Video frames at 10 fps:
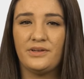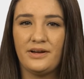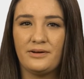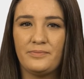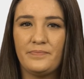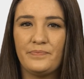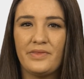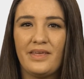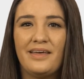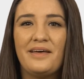year.
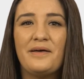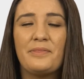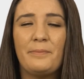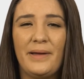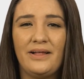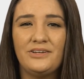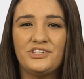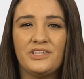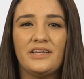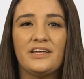The balance
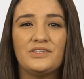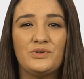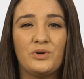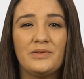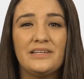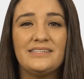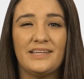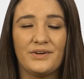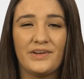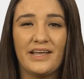sheet is normally
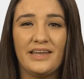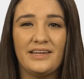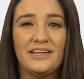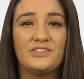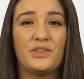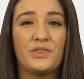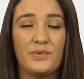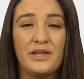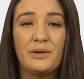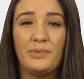segregated into
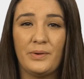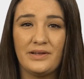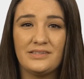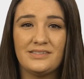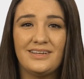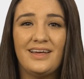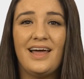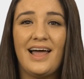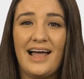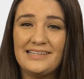three components:
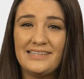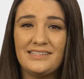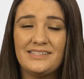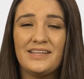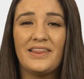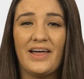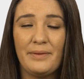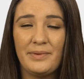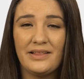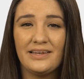assets,
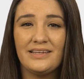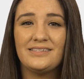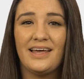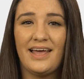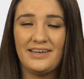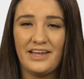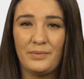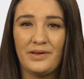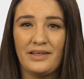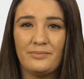liabilities, and
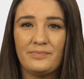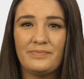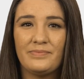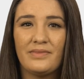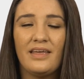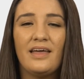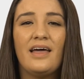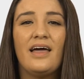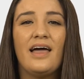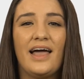equity.
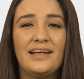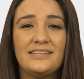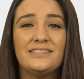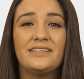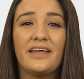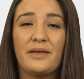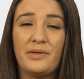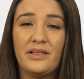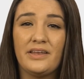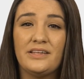Assets and
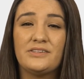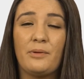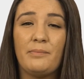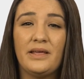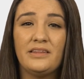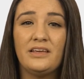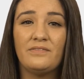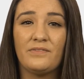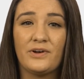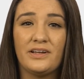liabilities are mainly
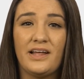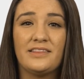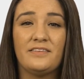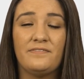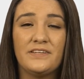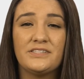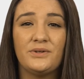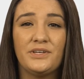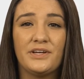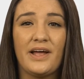converted at the
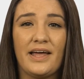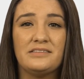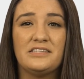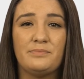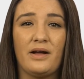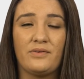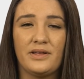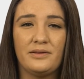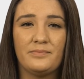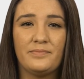fiscal year-end spot rate.